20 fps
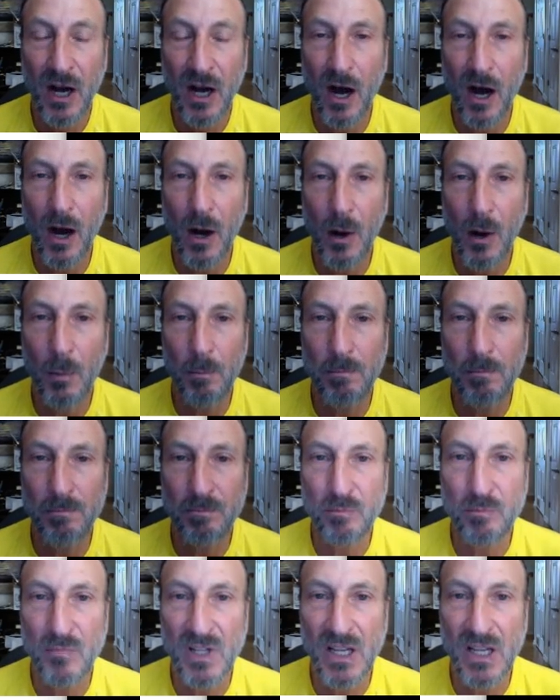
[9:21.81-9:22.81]

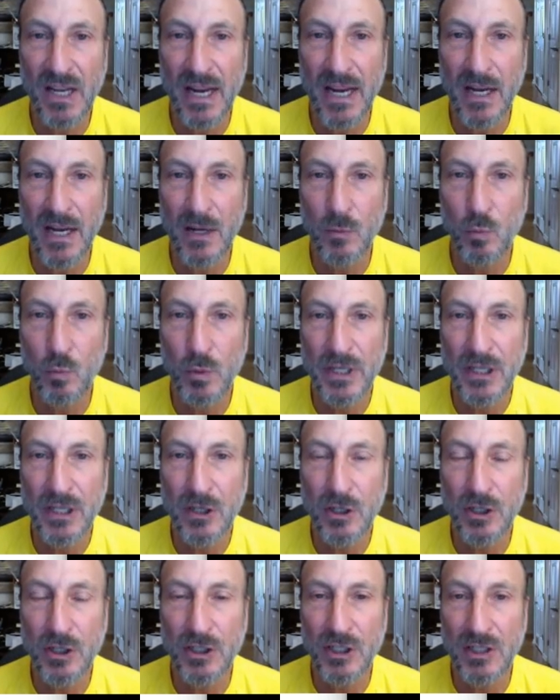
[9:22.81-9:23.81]
and we
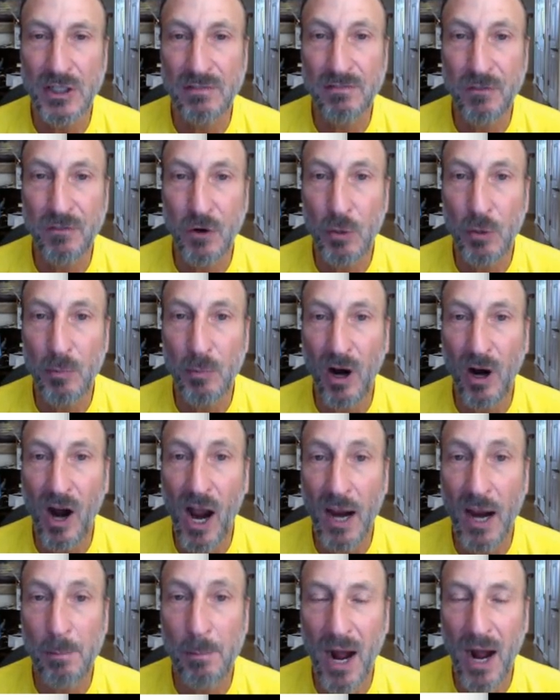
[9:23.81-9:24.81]
could confirm our
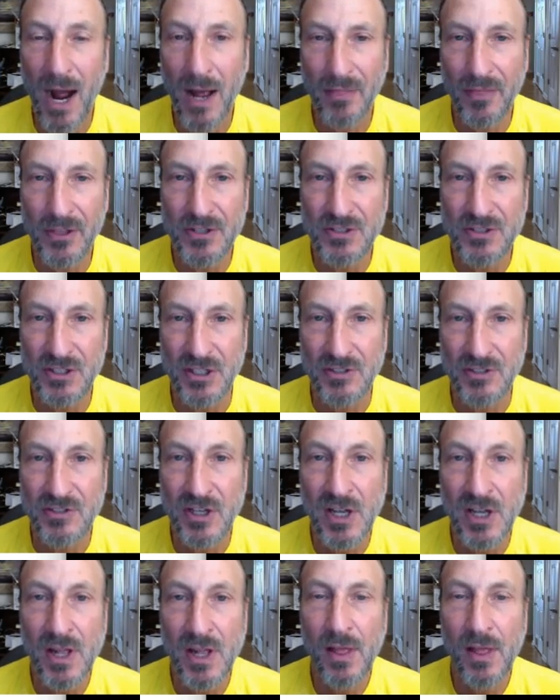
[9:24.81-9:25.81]

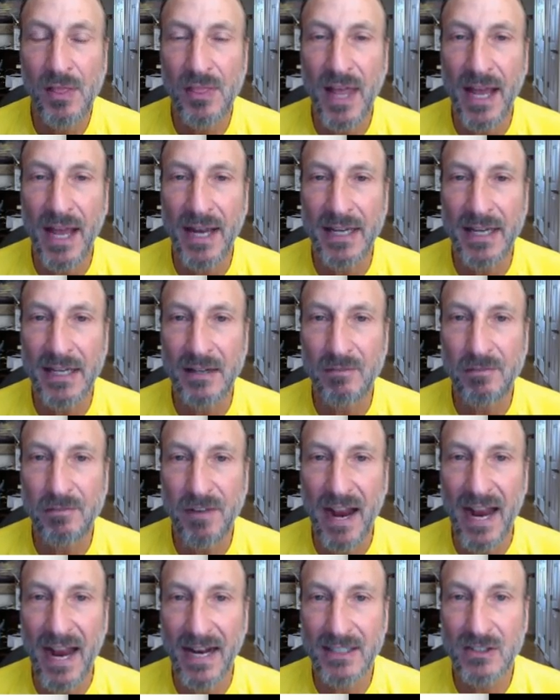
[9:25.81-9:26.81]
hypothesis that in
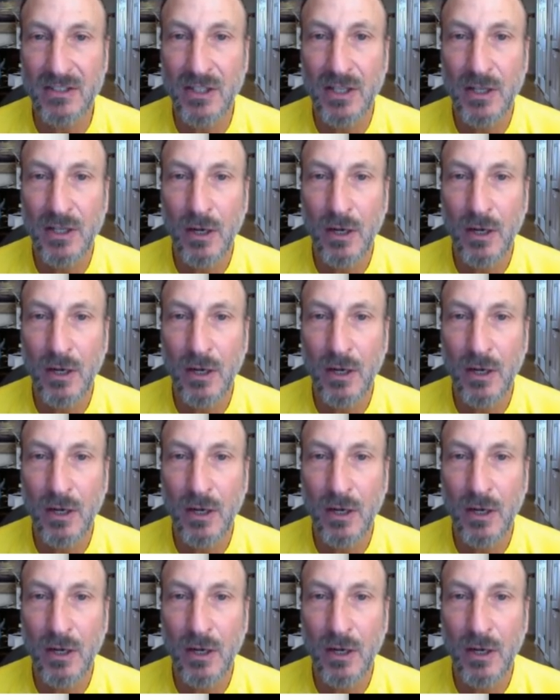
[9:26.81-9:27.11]
fact